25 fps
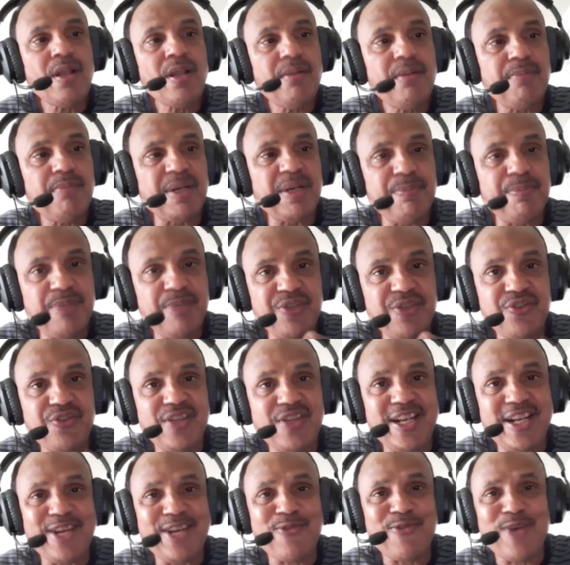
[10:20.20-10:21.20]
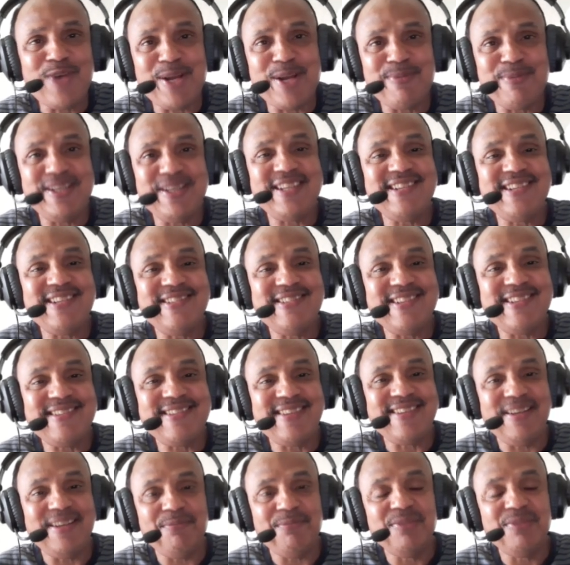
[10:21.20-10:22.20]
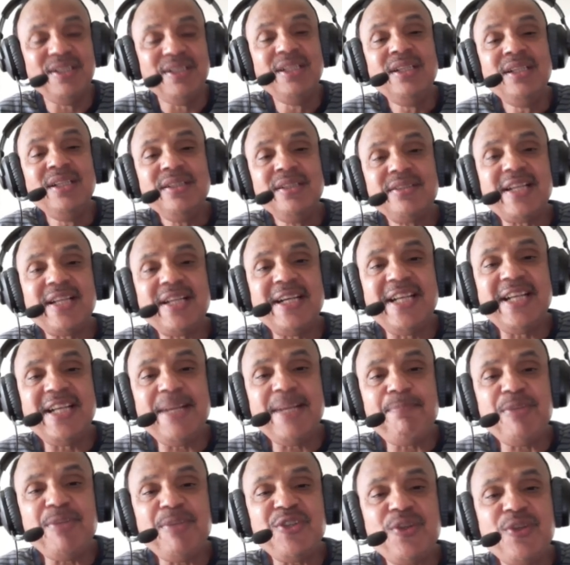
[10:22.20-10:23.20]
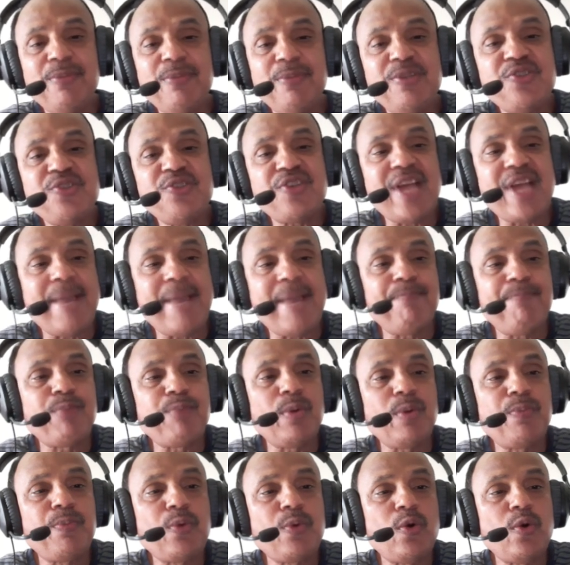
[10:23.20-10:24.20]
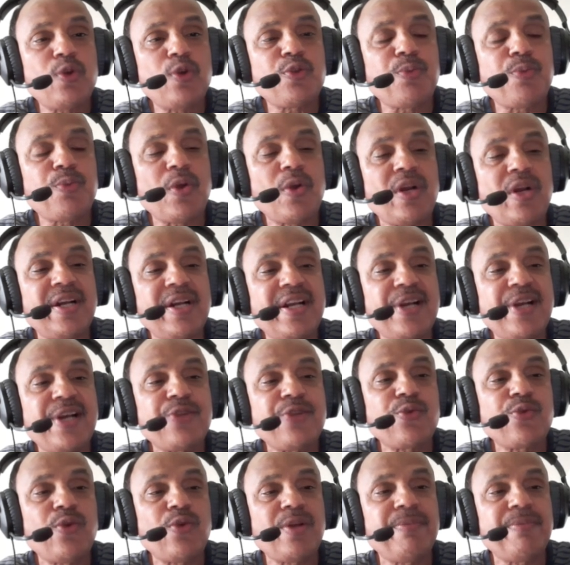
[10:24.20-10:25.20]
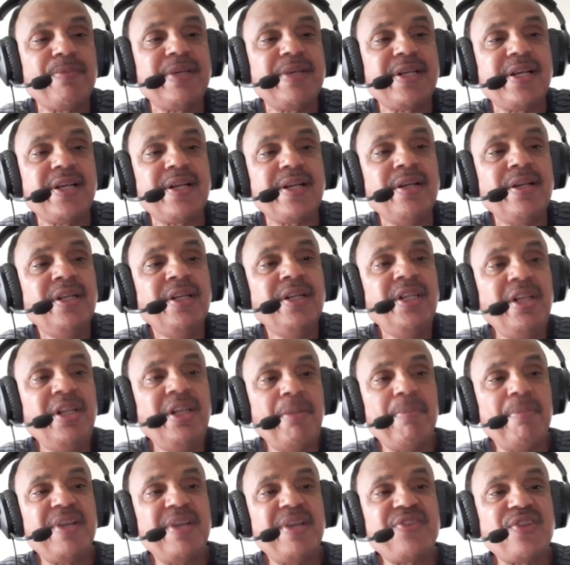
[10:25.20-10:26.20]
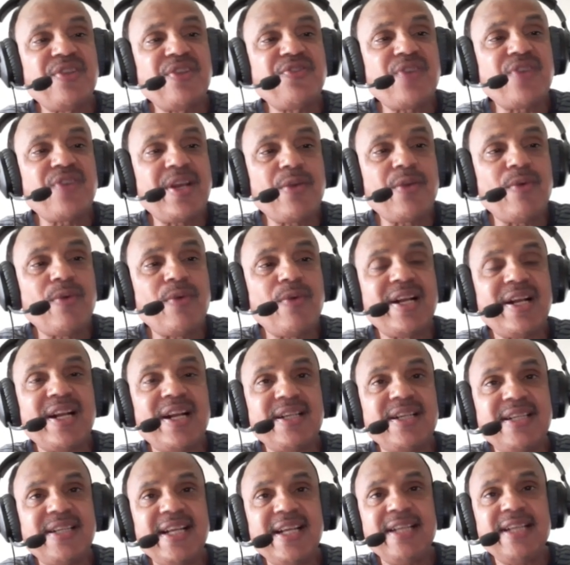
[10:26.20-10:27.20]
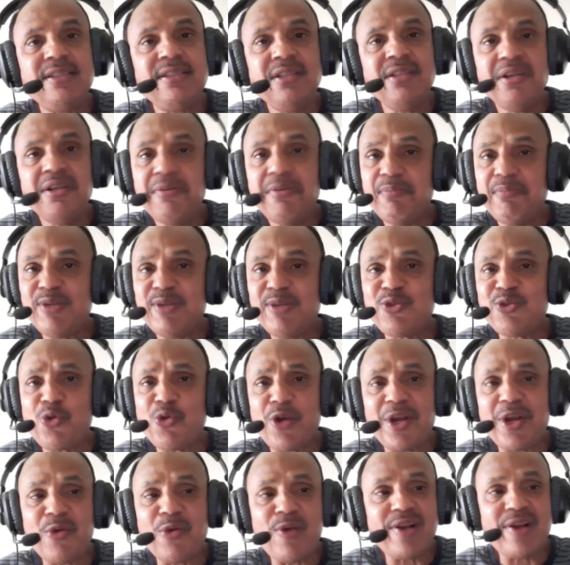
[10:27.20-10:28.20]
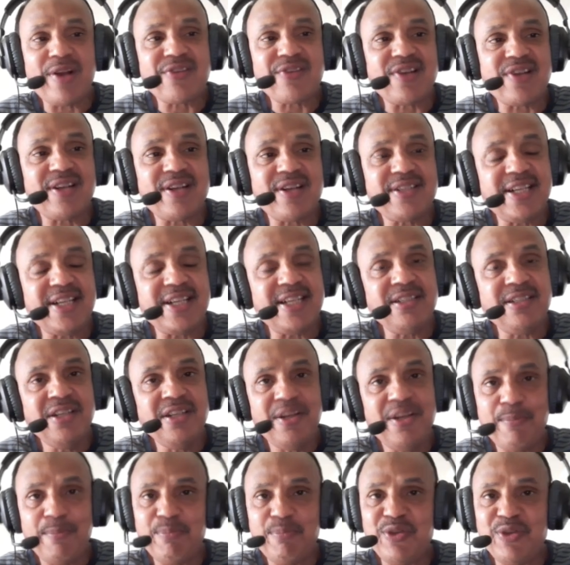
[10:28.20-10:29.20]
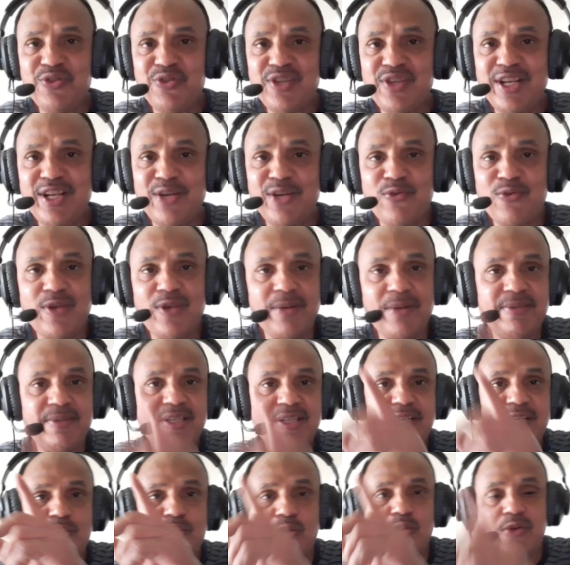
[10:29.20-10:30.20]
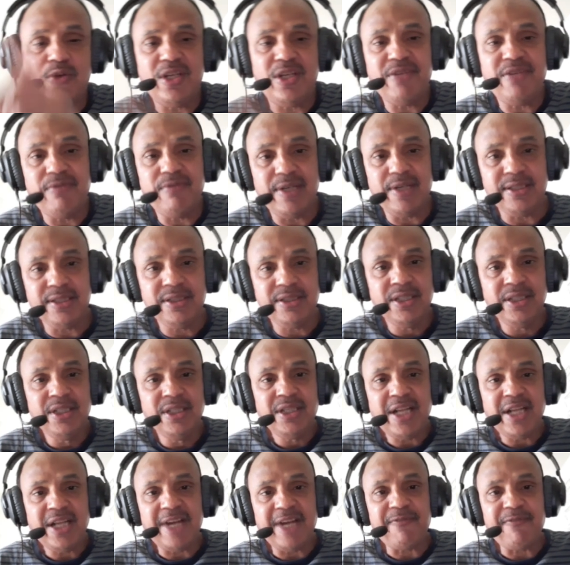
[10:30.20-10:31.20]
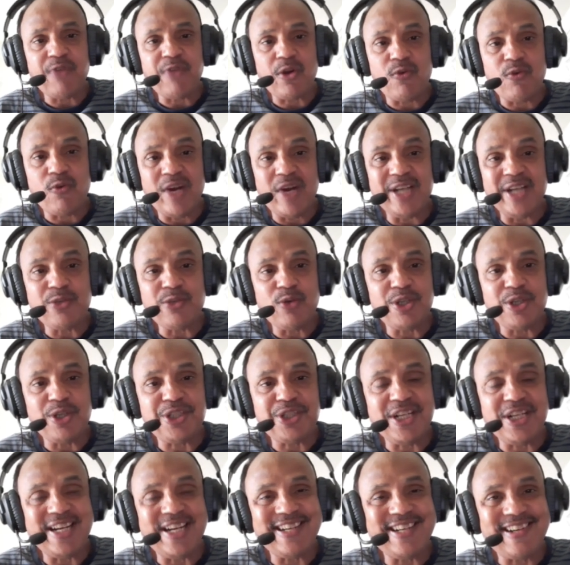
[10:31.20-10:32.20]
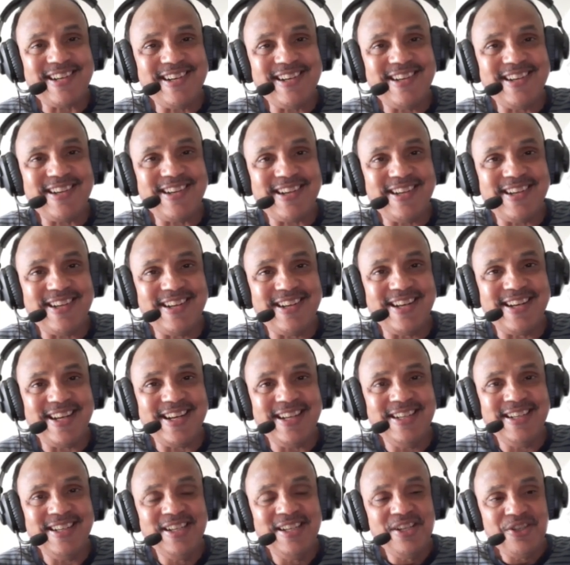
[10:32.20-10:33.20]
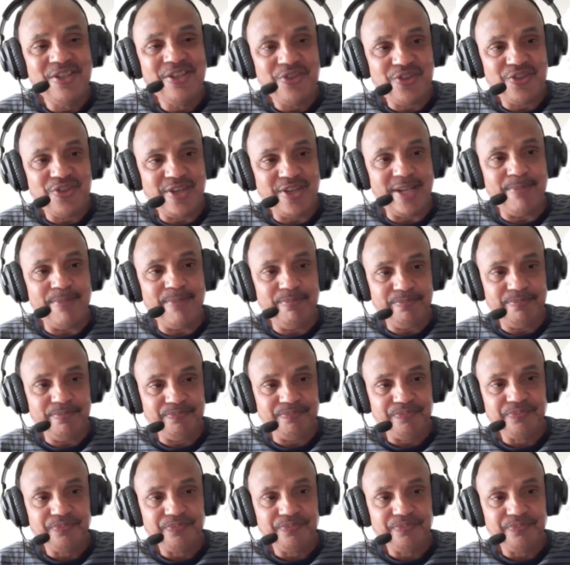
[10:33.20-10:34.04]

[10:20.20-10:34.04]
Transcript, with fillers: But Visti requirement is the same. Then D P C means damp proof course for one hundred square meter. Masons required are ten. Mazur requires are ten. Bhisti requirement is only one. And for whitewashing and coloring, same